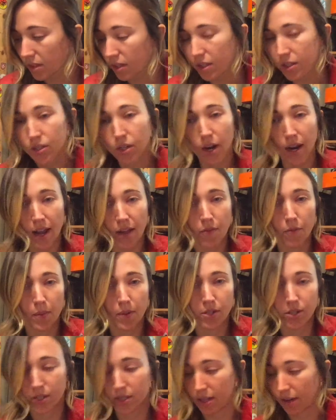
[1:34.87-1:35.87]
sorry, I have a
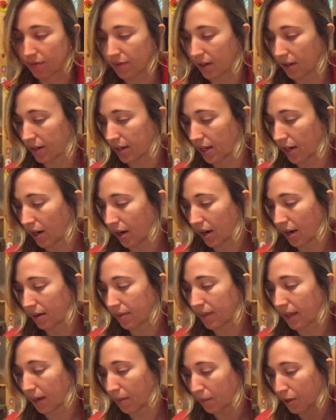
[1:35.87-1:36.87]
bunch of stuff down here
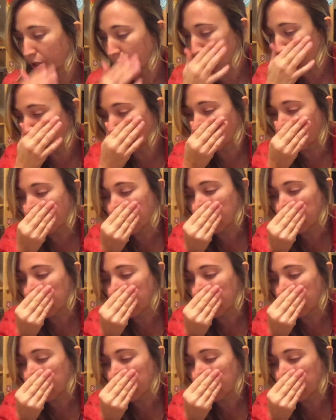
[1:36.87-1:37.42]
that I'm going to show you,